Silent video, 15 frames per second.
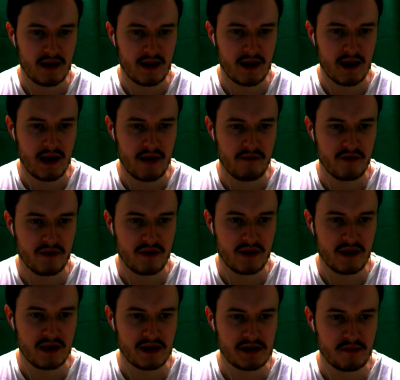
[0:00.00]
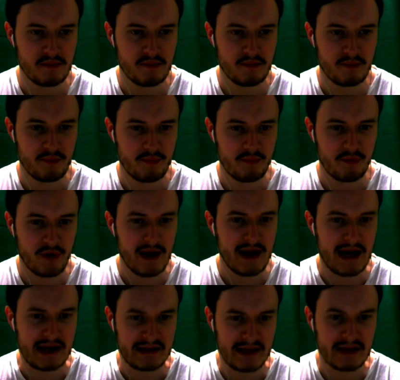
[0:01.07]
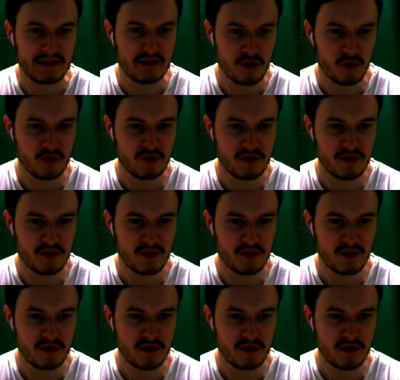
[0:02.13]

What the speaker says: everything is pretty identical